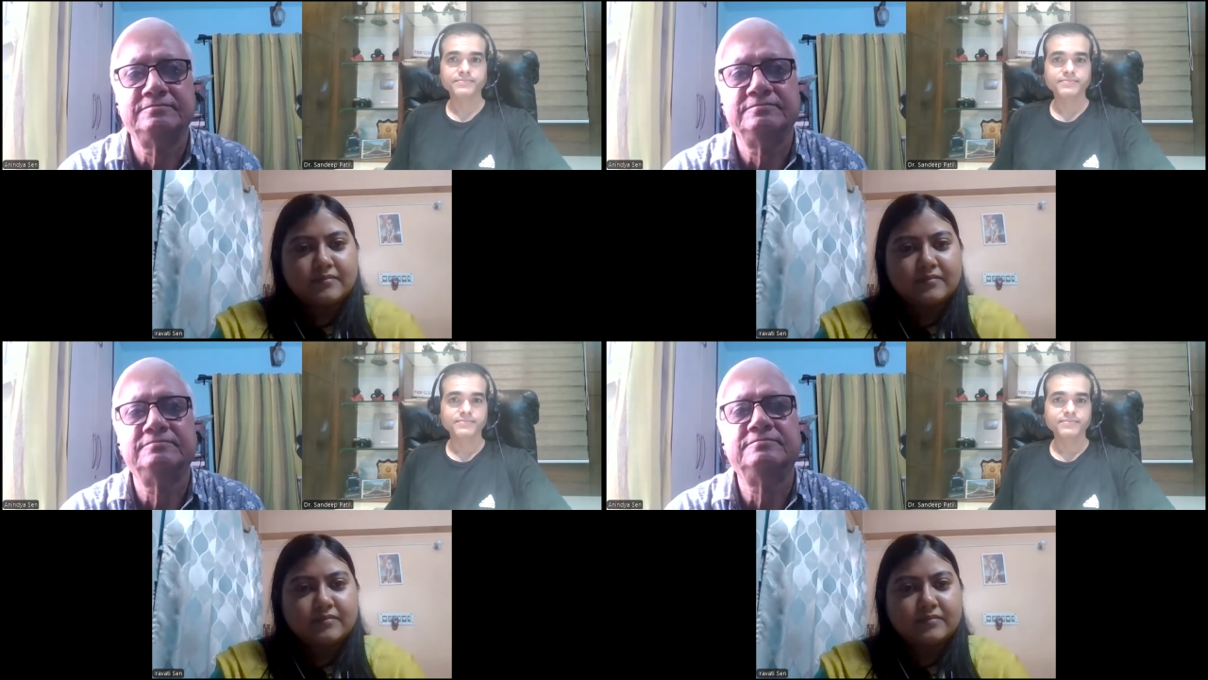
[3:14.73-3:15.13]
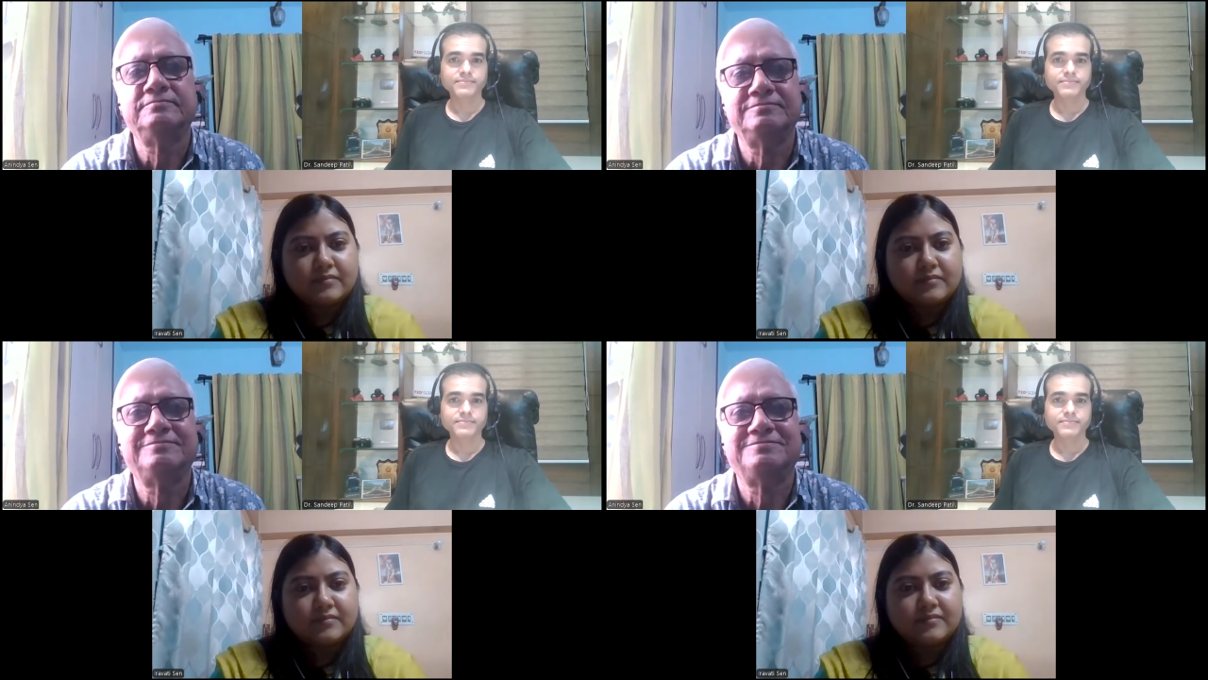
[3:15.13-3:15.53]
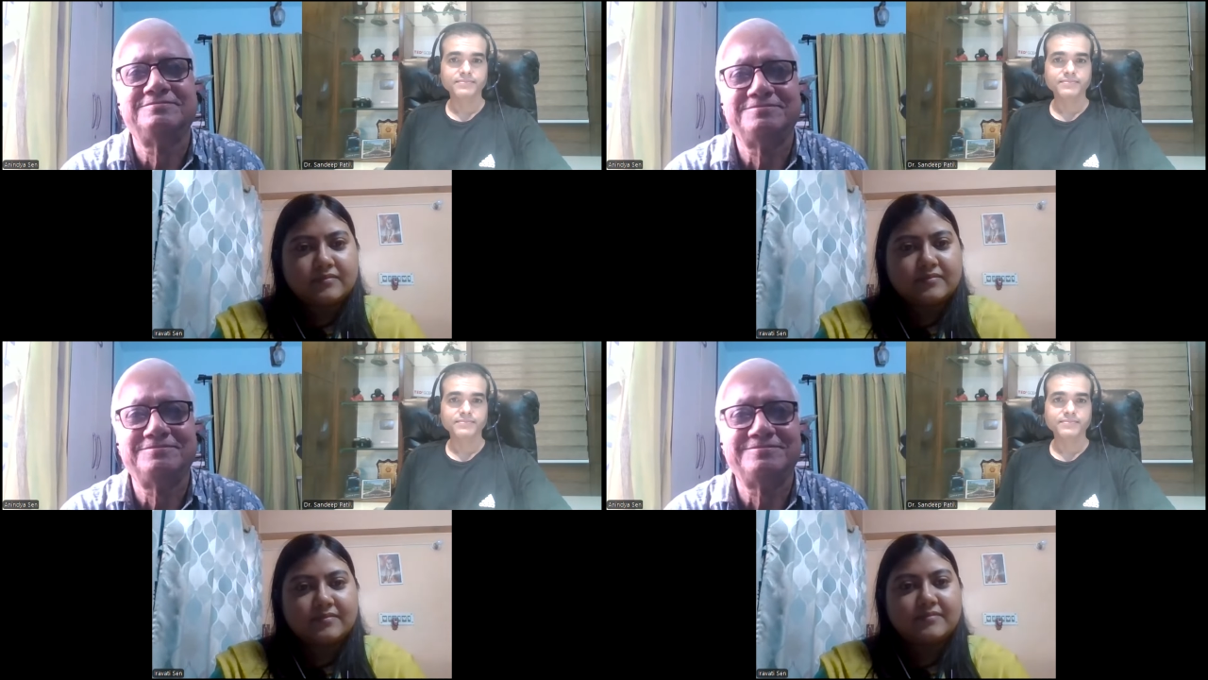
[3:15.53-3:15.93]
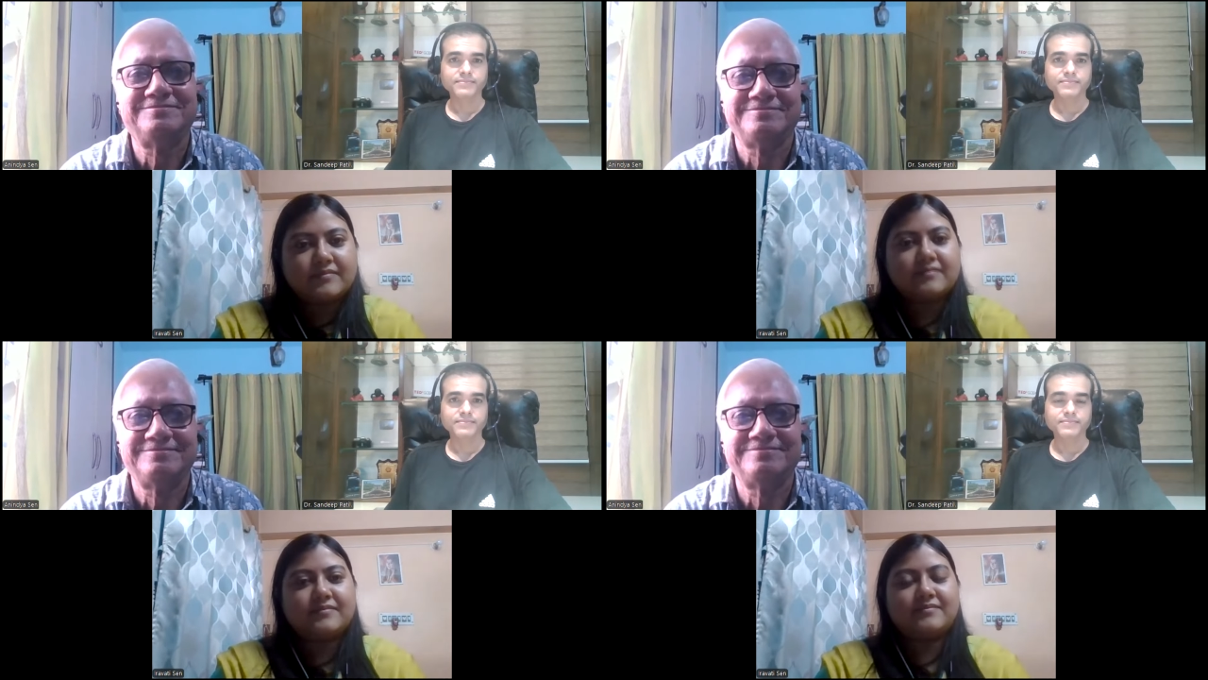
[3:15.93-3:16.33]

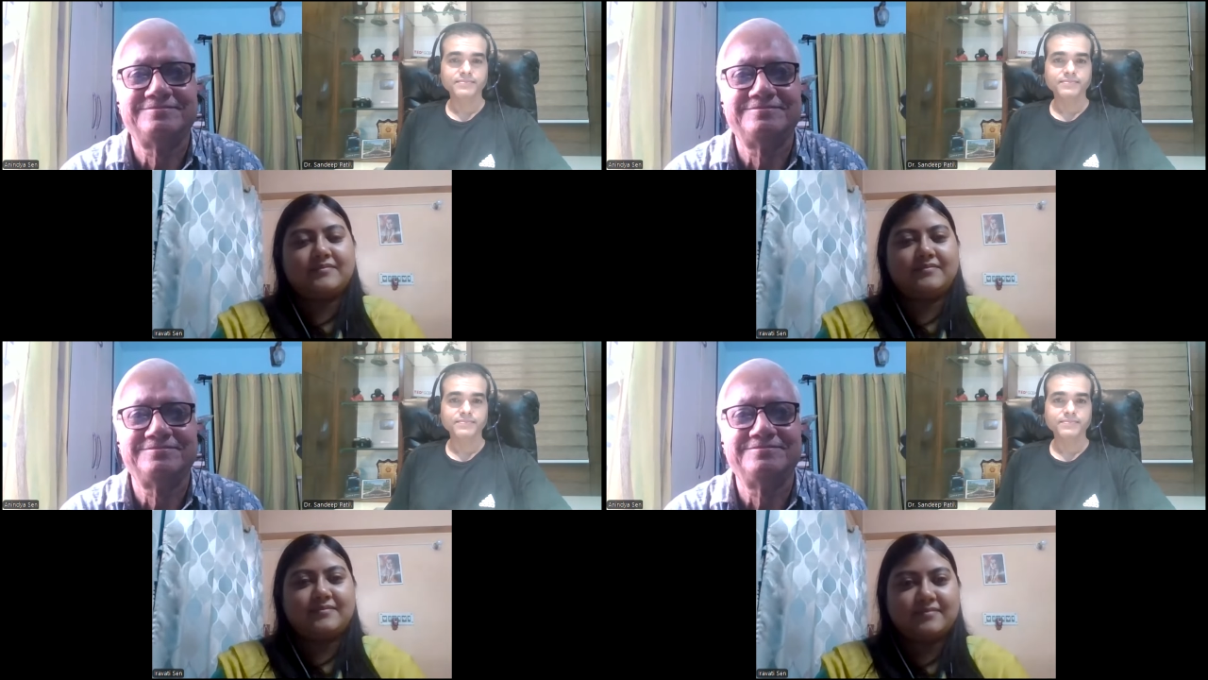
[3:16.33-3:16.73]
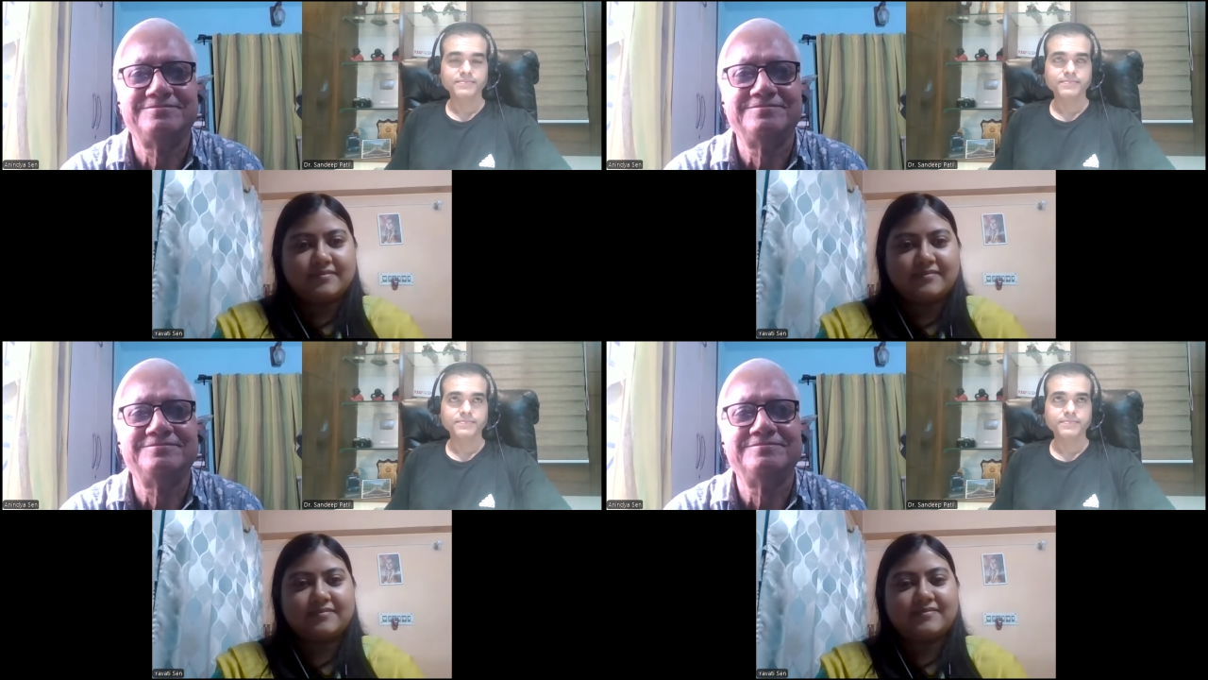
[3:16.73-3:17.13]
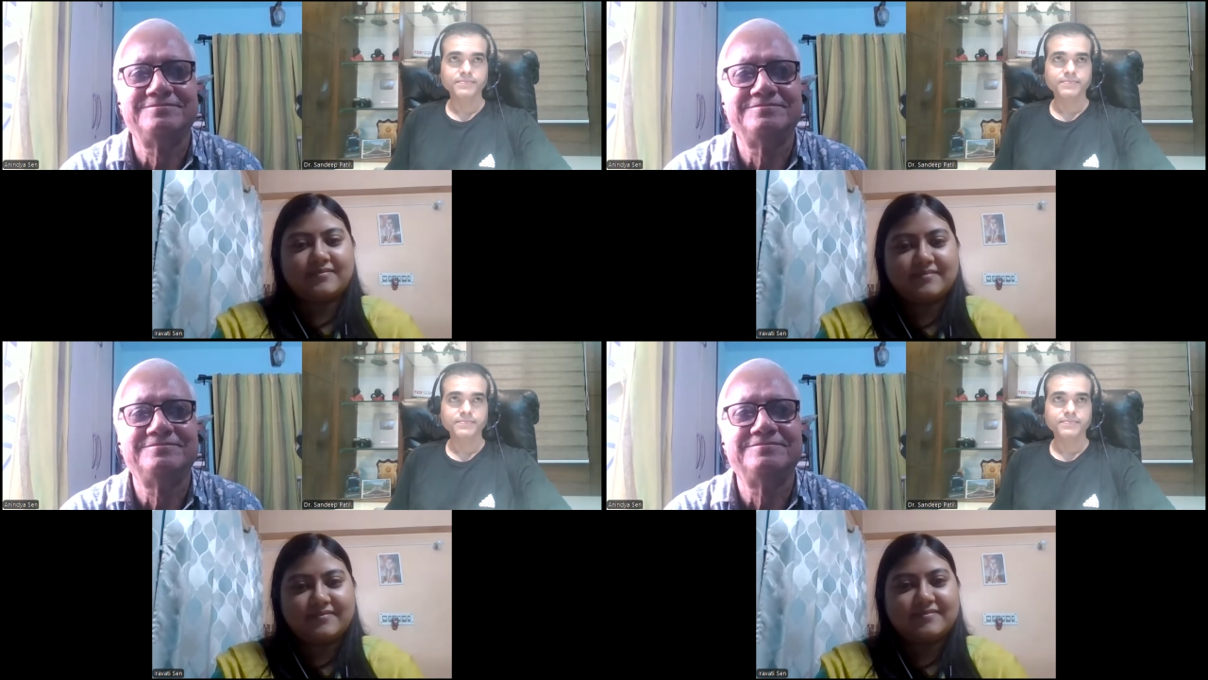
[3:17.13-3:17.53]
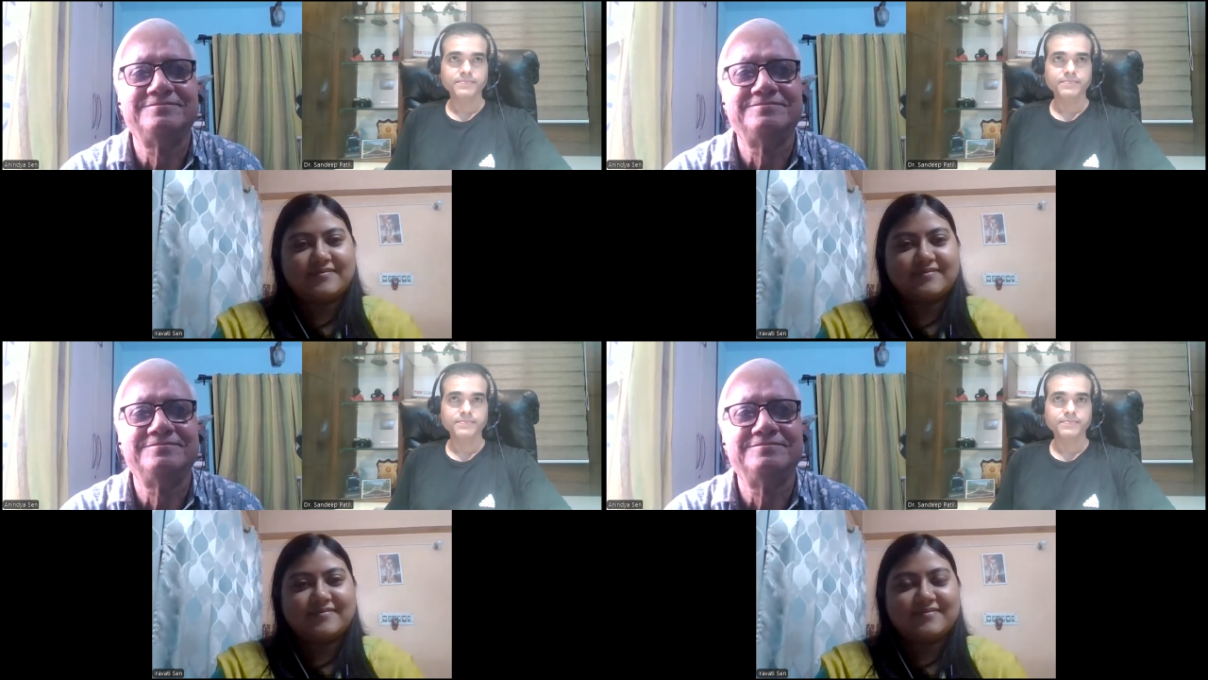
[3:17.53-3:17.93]

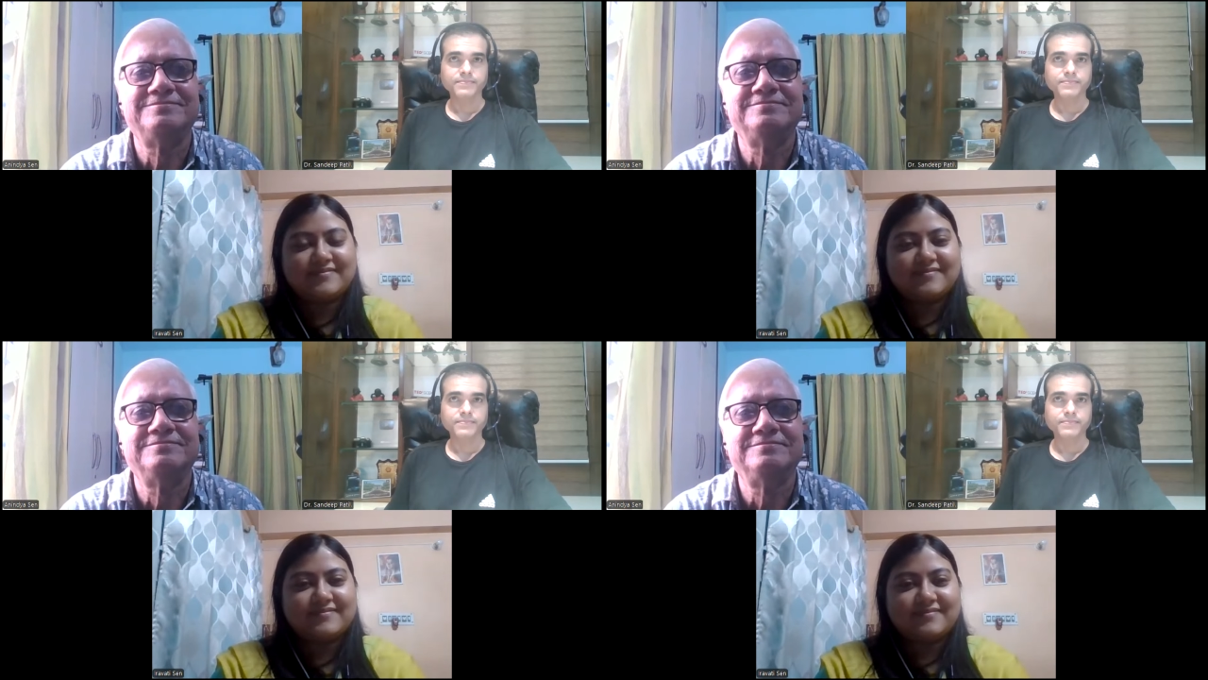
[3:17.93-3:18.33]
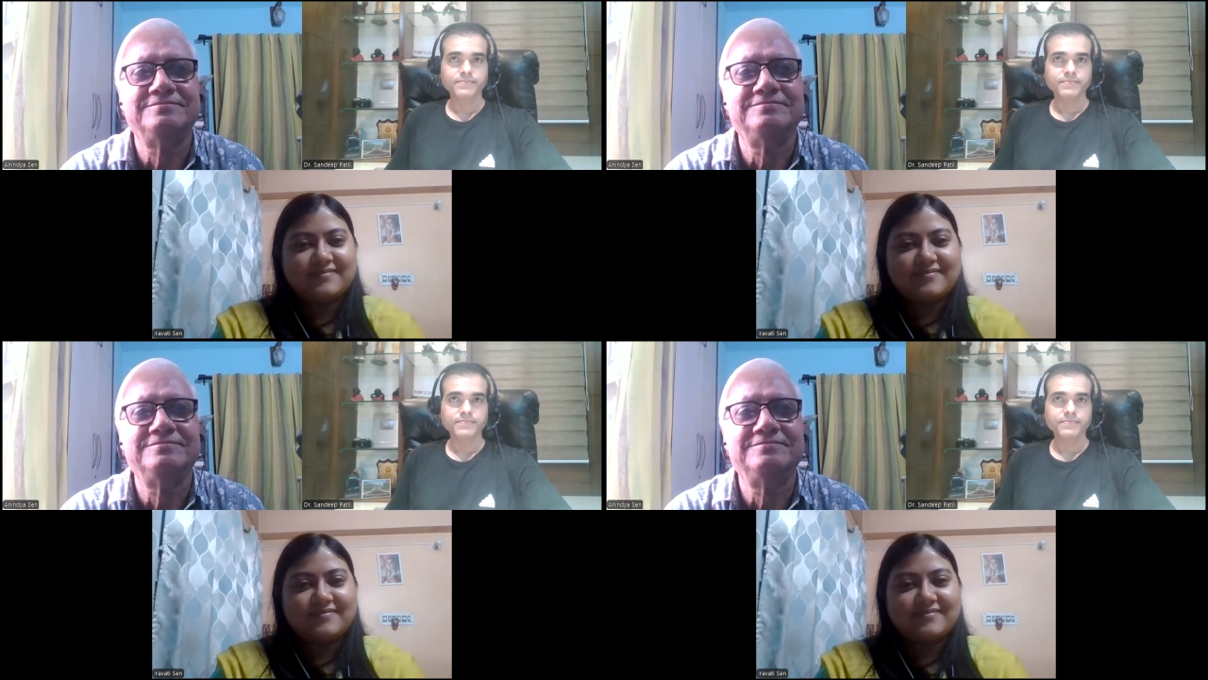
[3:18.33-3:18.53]
Nobody speaks.